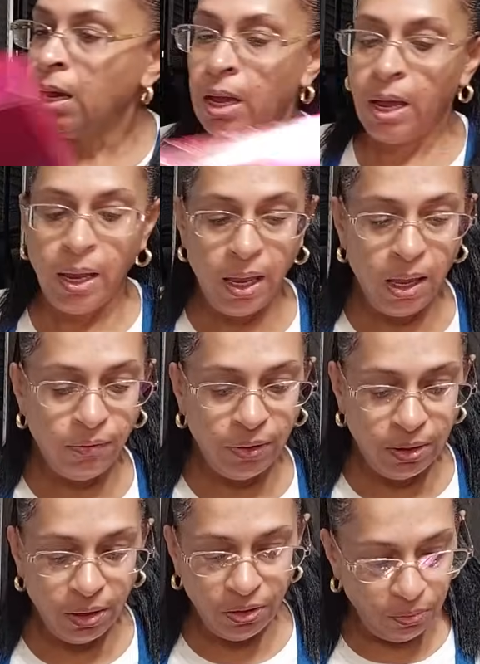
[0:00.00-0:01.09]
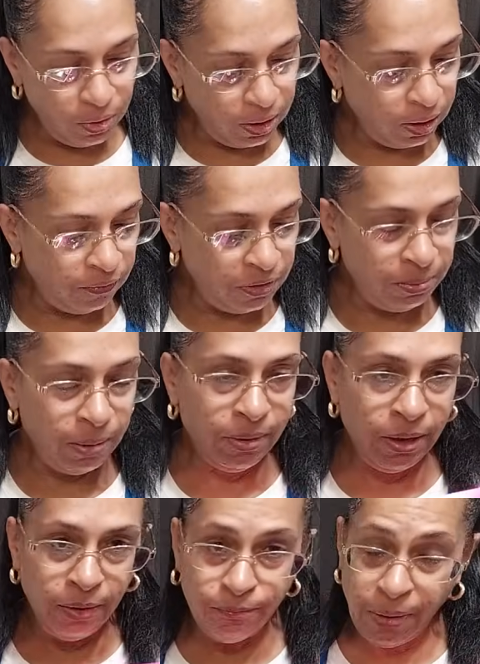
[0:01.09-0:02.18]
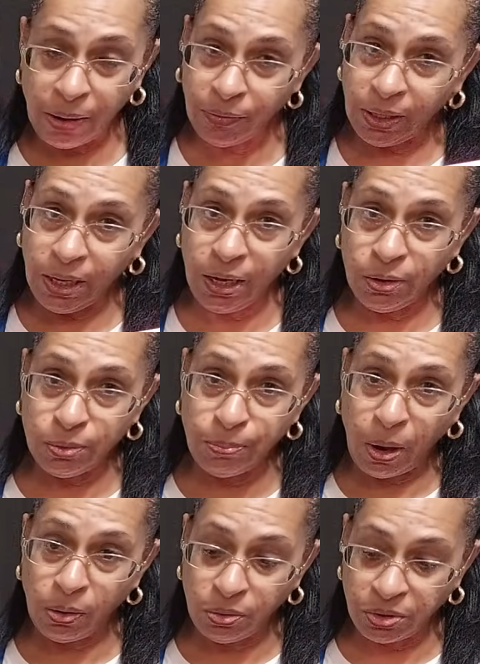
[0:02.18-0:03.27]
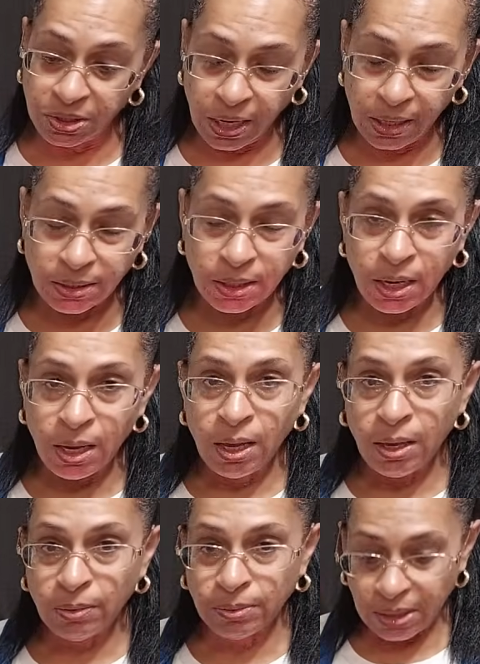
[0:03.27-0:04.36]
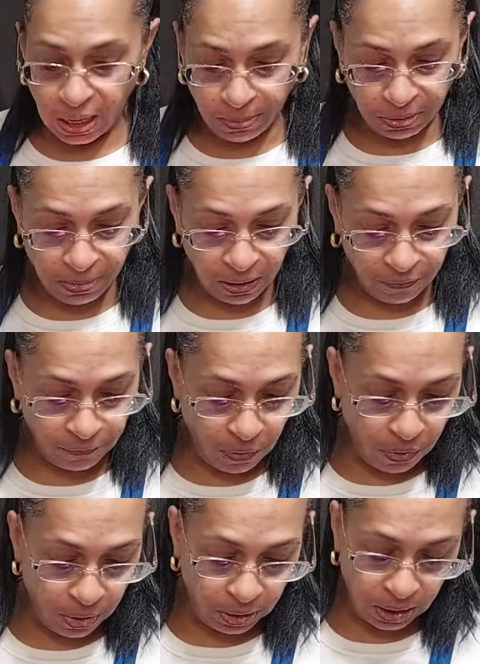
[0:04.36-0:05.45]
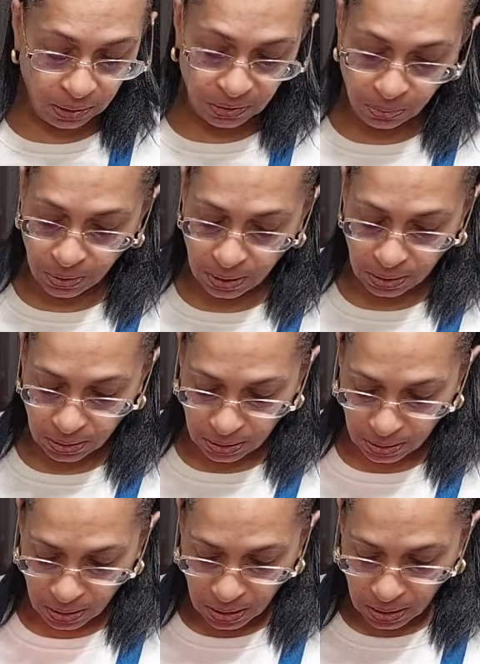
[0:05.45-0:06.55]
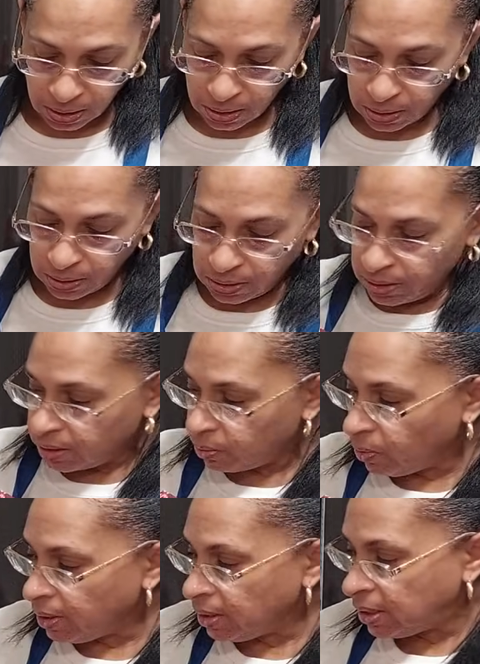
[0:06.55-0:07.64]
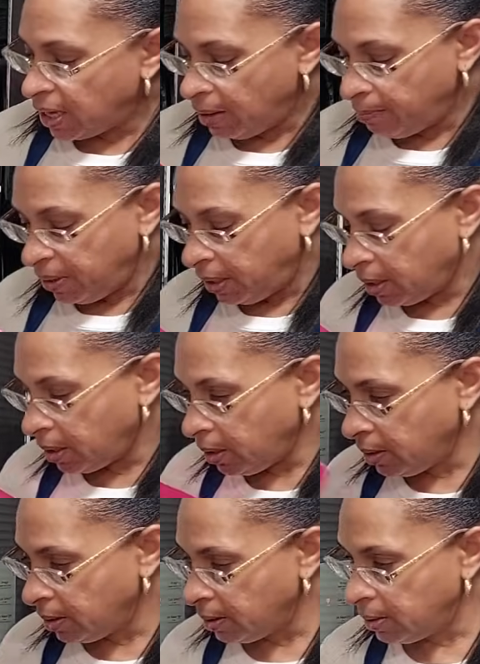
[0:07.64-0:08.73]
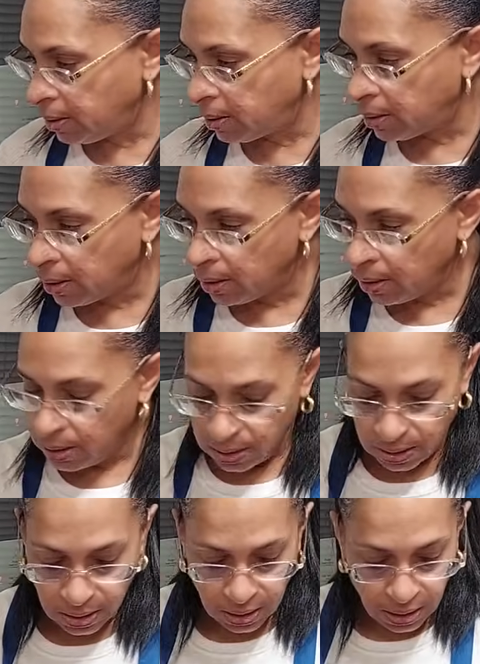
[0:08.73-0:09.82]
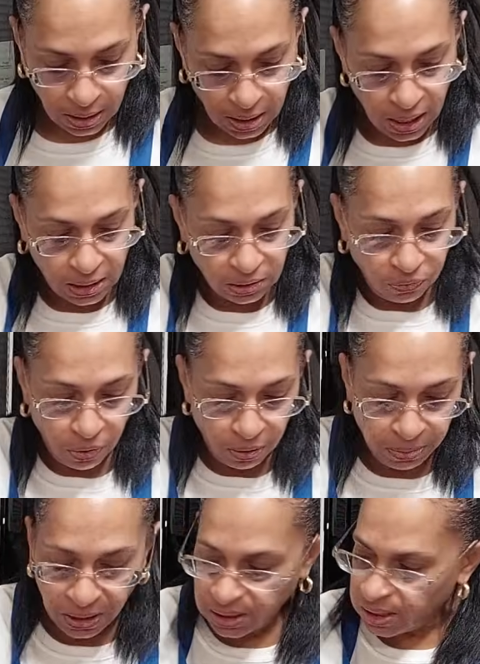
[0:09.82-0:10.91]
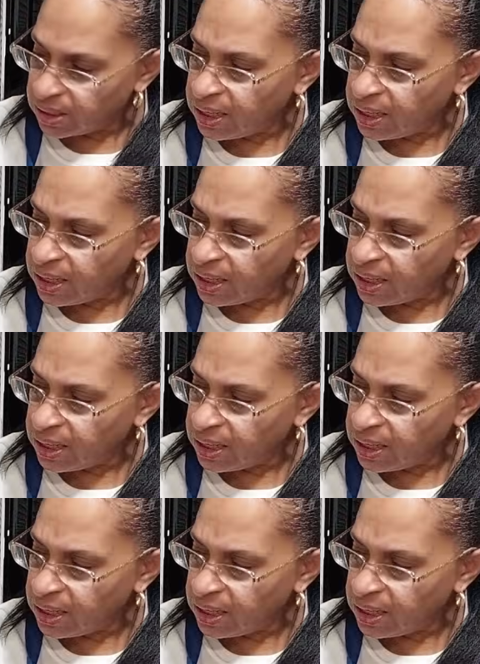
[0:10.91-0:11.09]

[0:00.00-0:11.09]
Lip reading: I have another one of the Beverly Hills polo sets. I was able to make 4 gifts with this one set because it has 4 pieces.